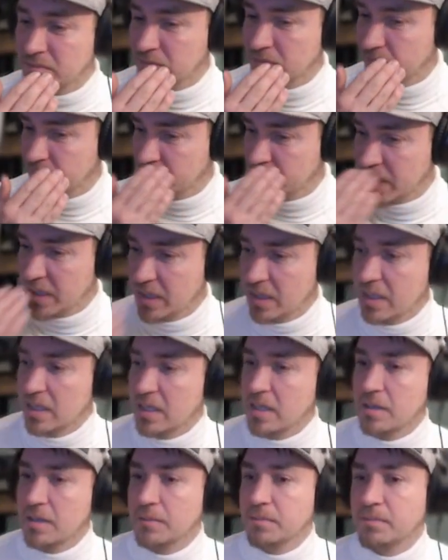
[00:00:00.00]

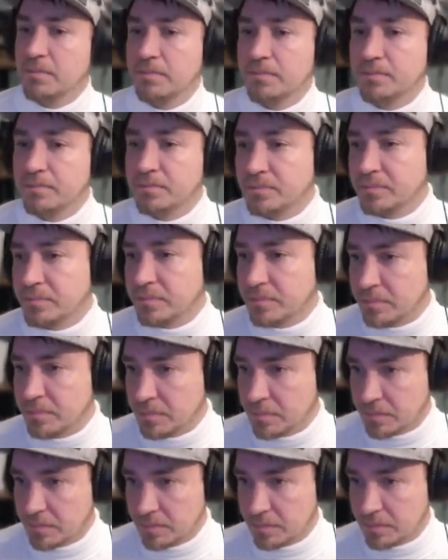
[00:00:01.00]

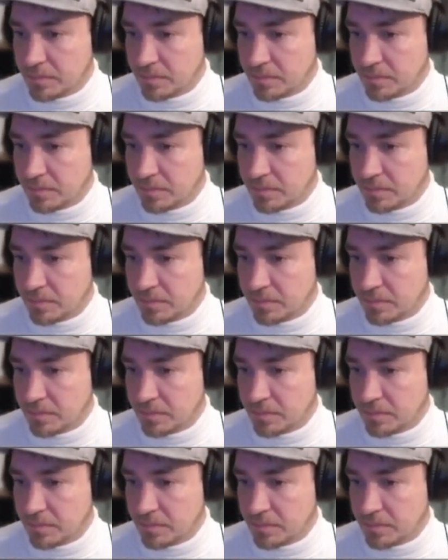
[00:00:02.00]
Nothing is said.